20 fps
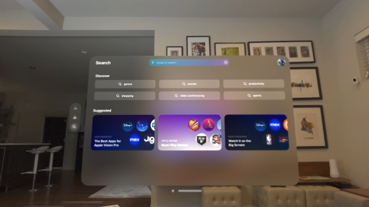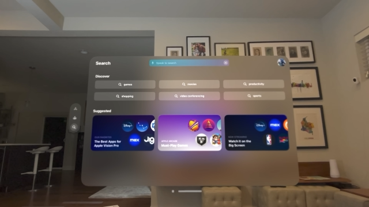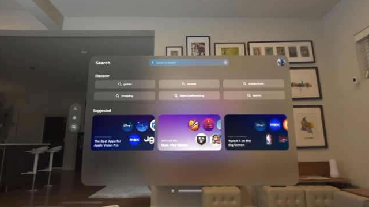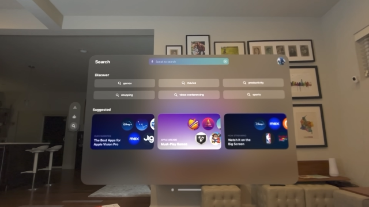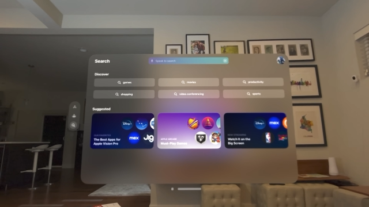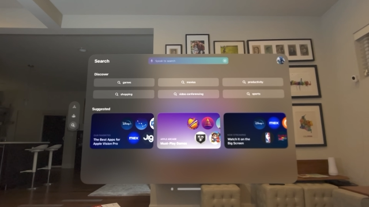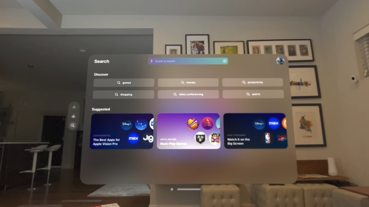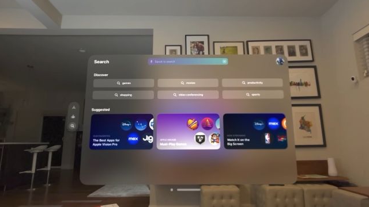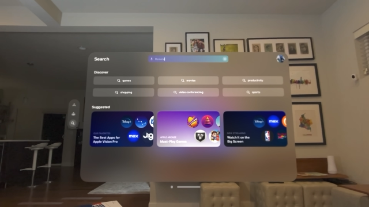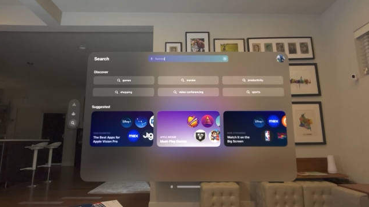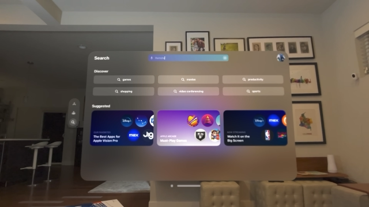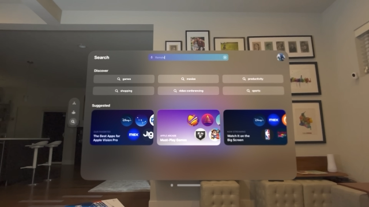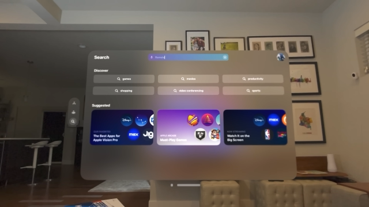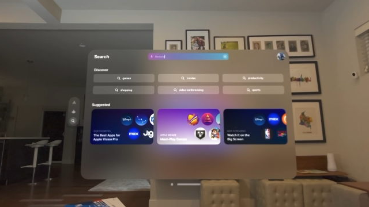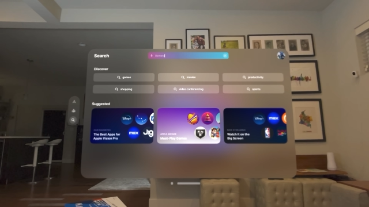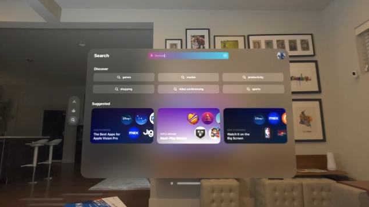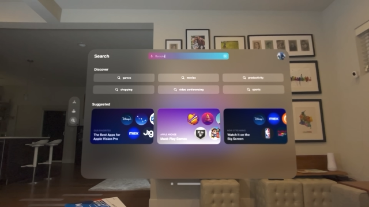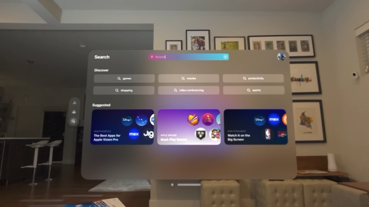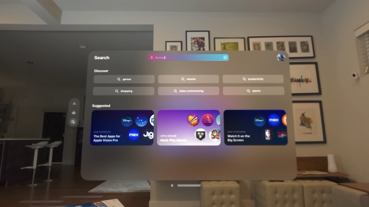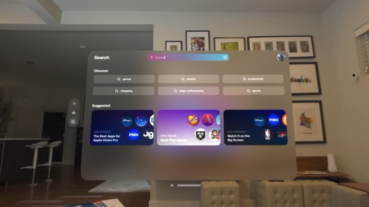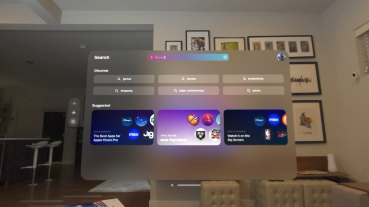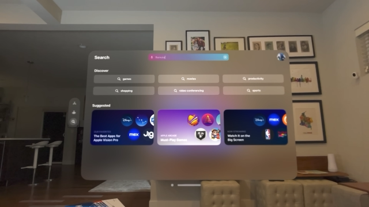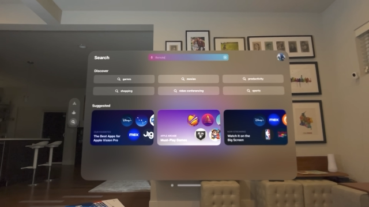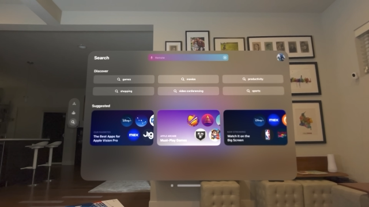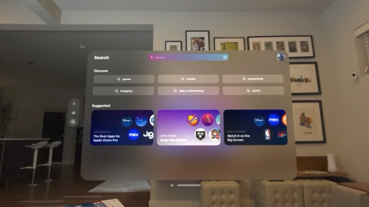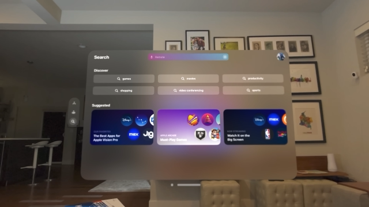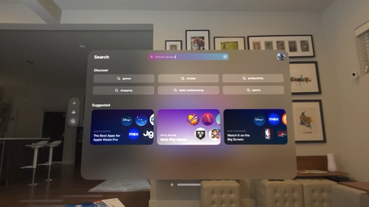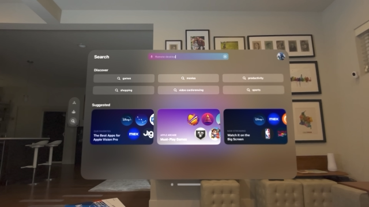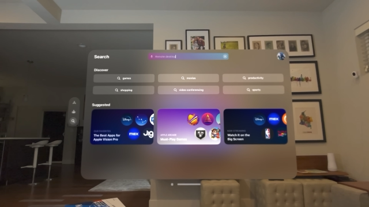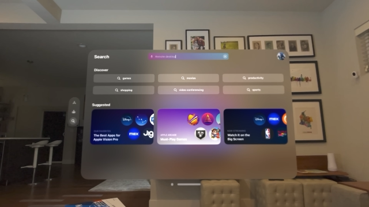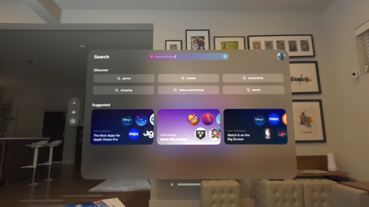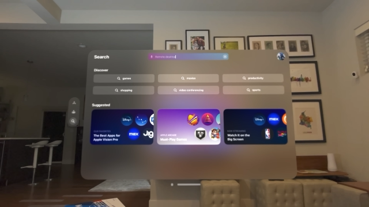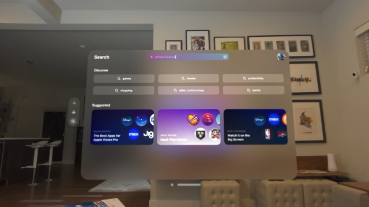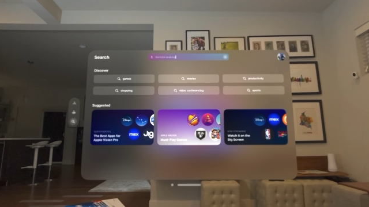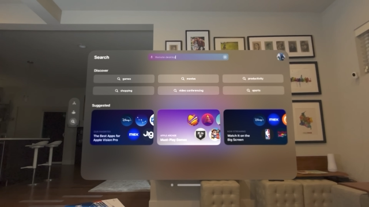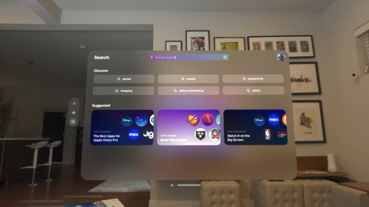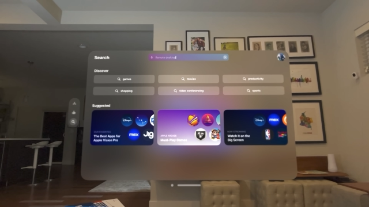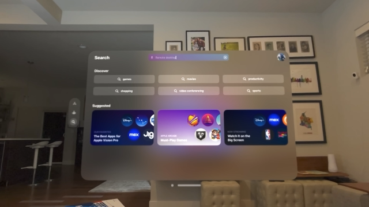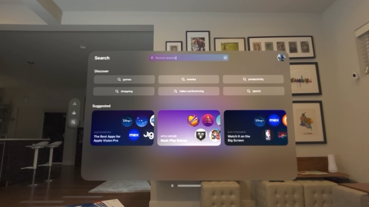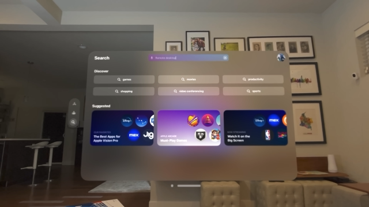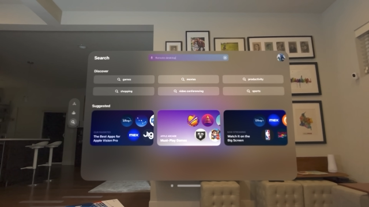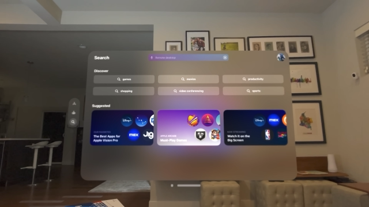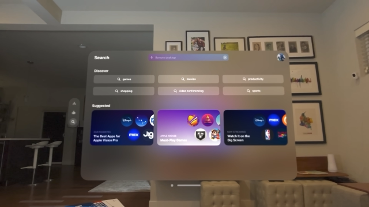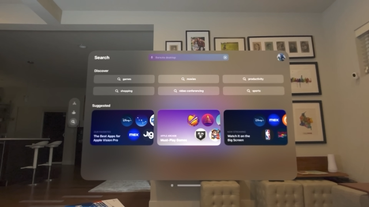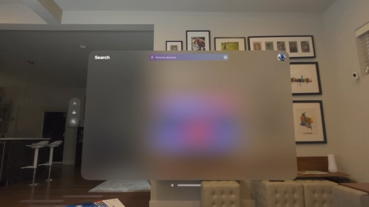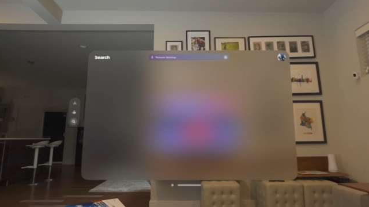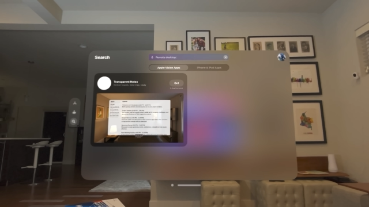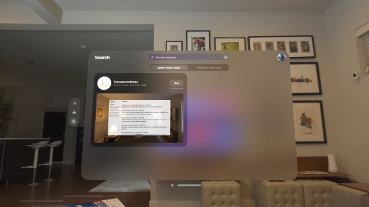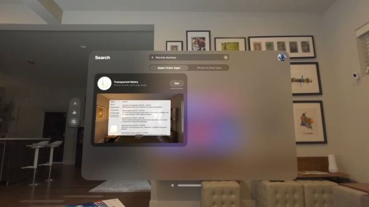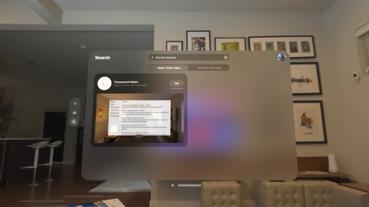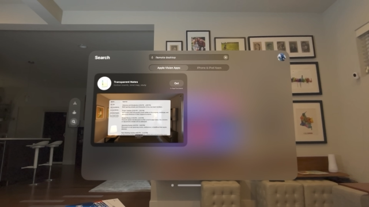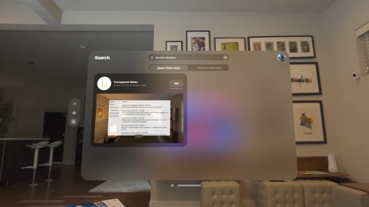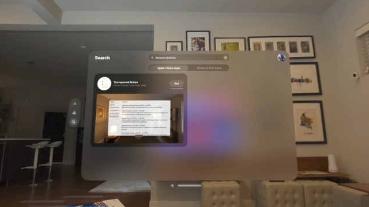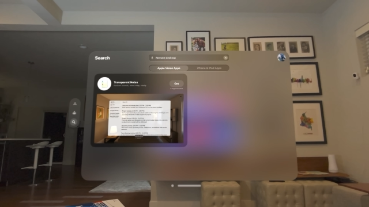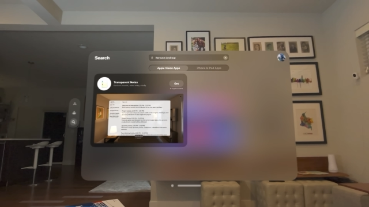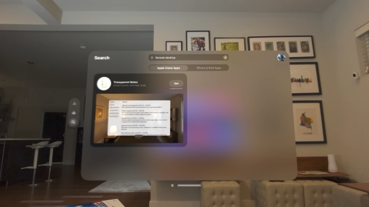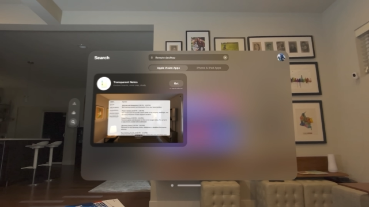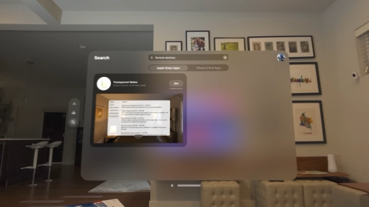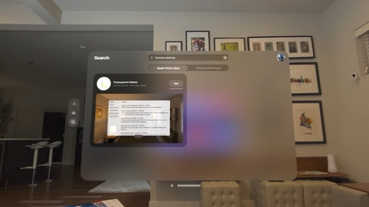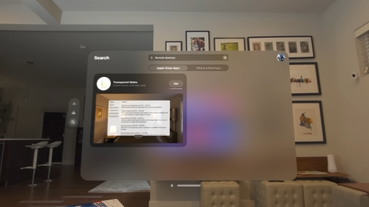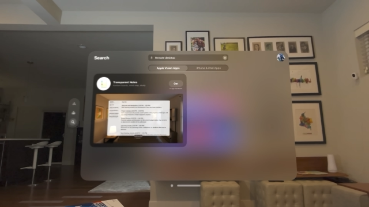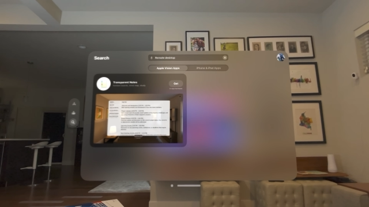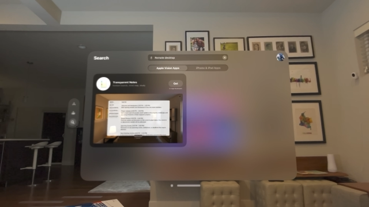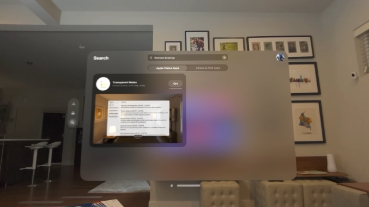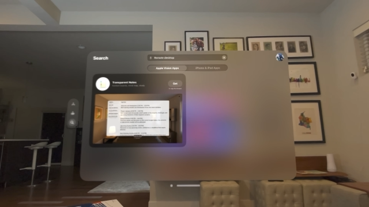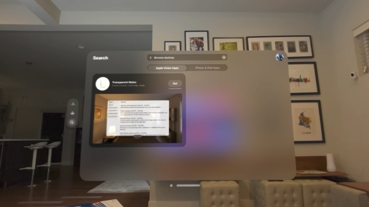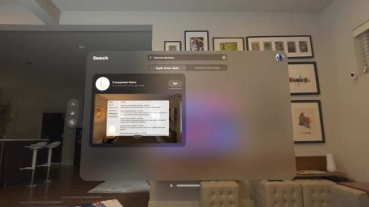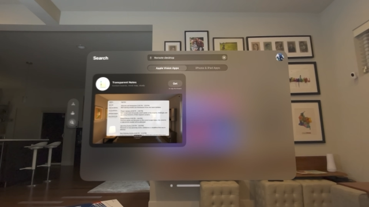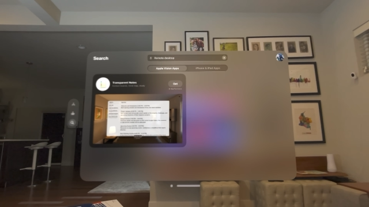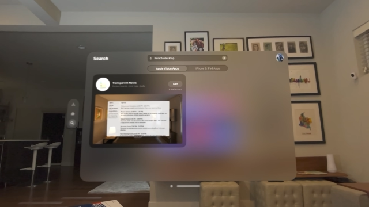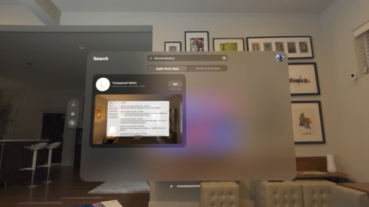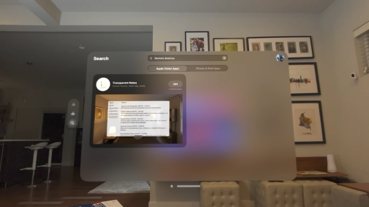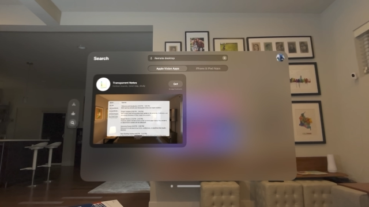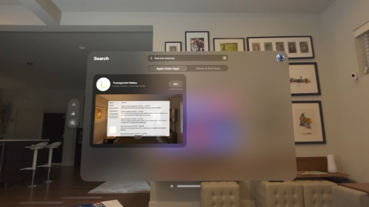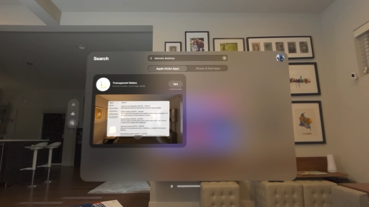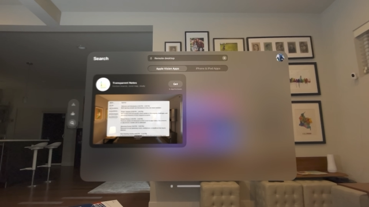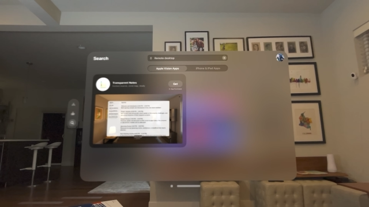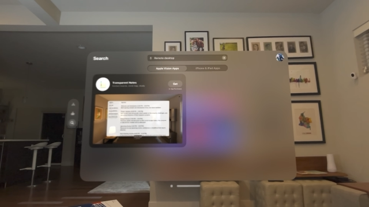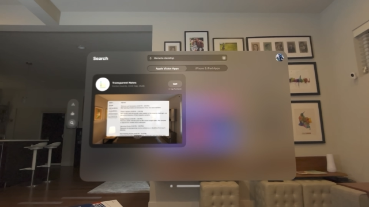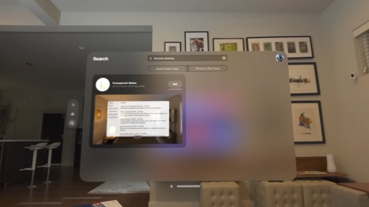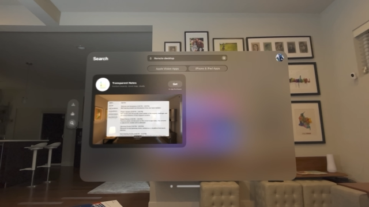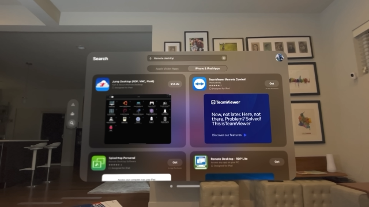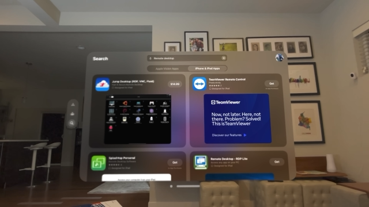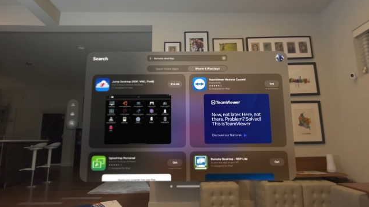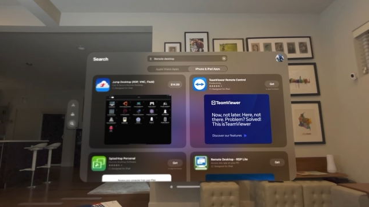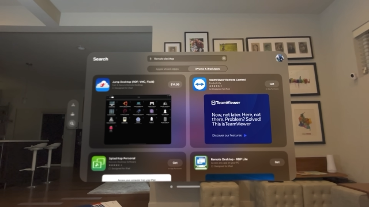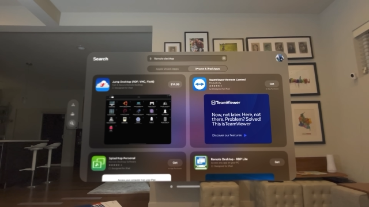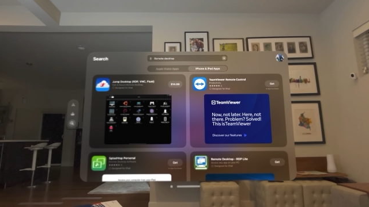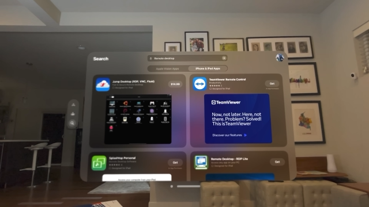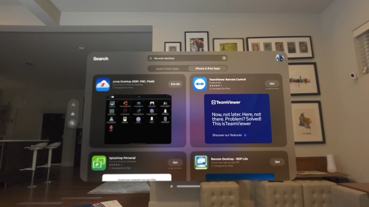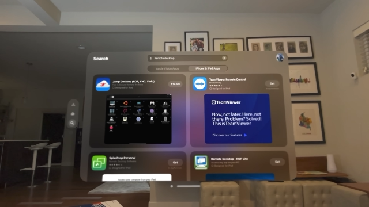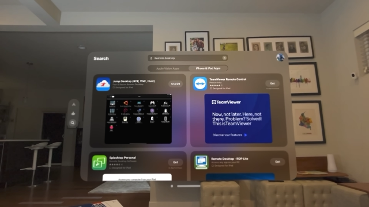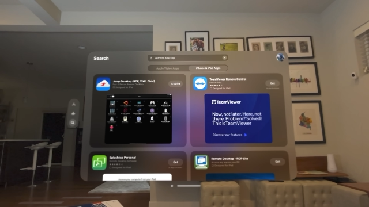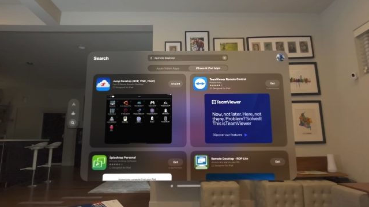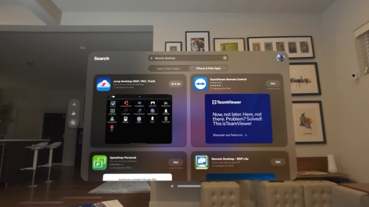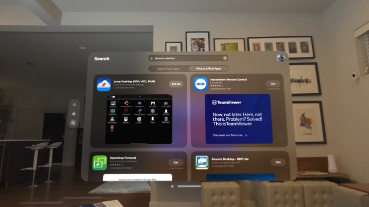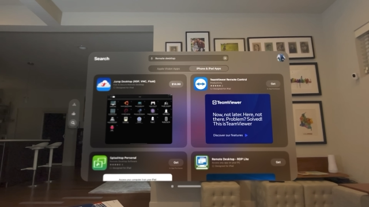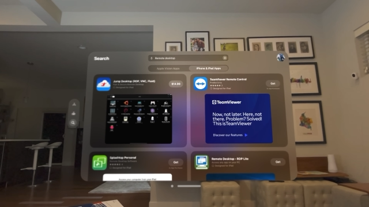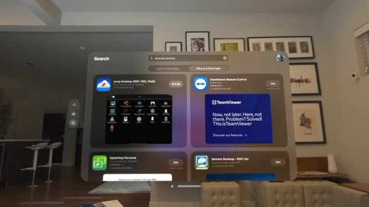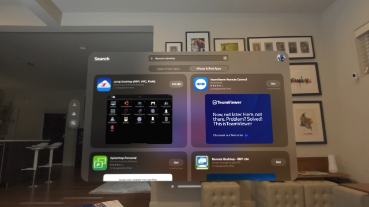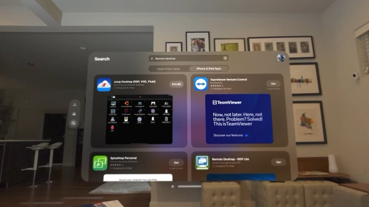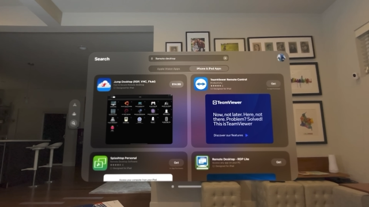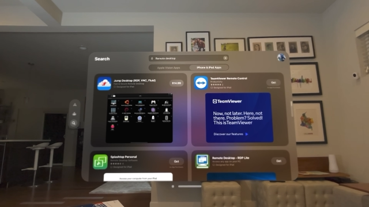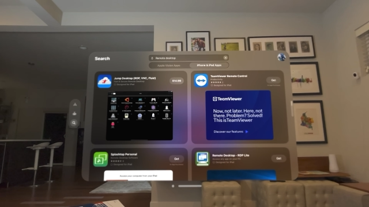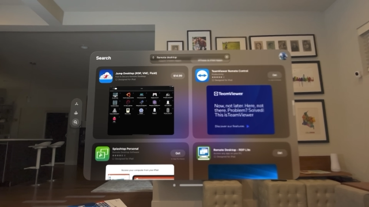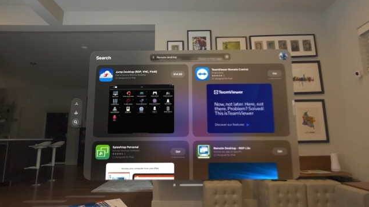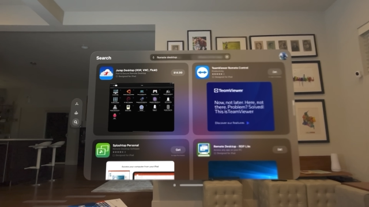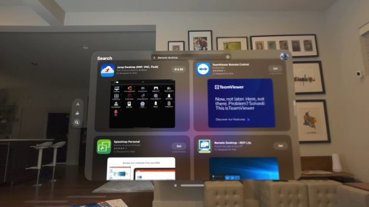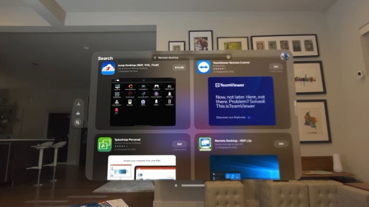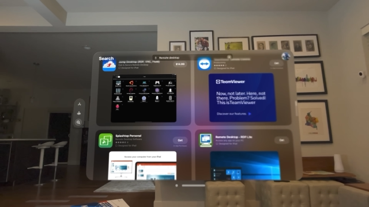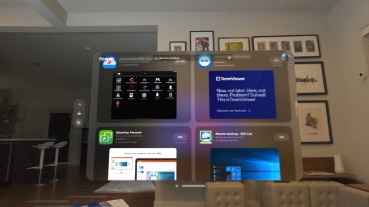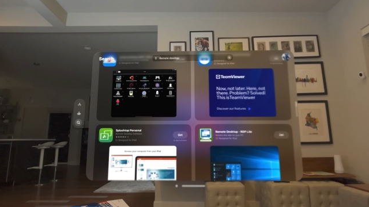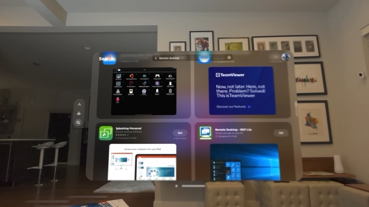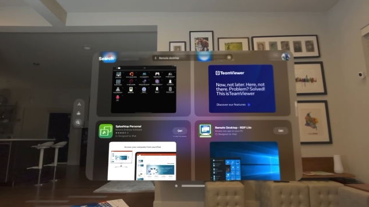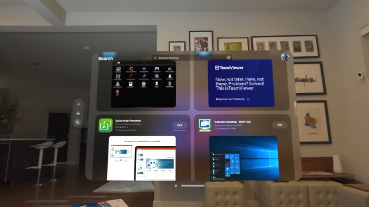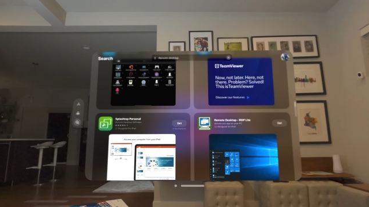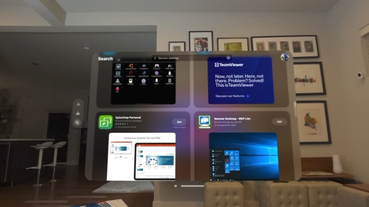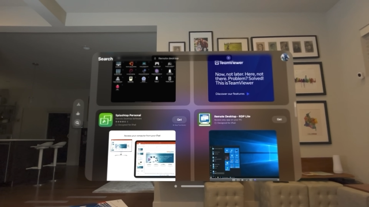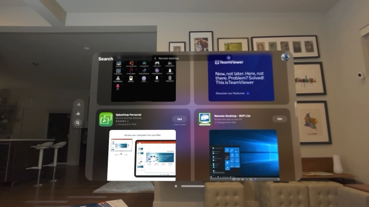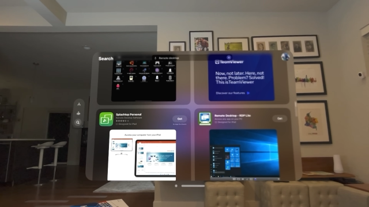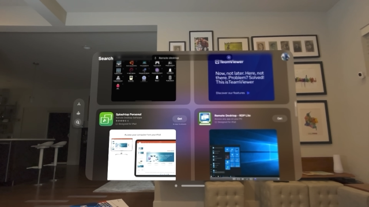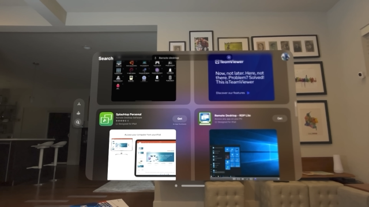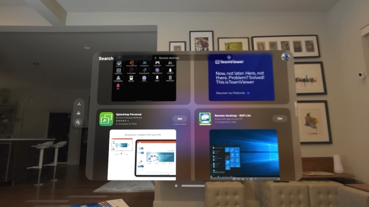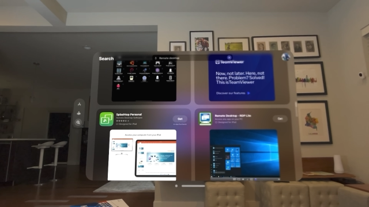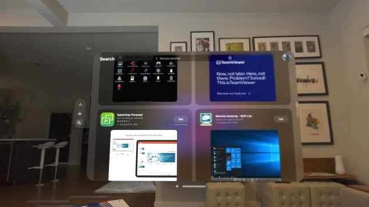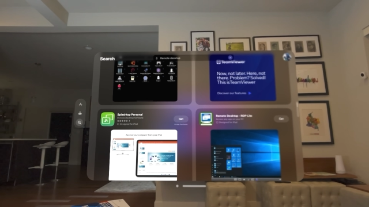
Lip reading: No face is visible, so there are no lips to read.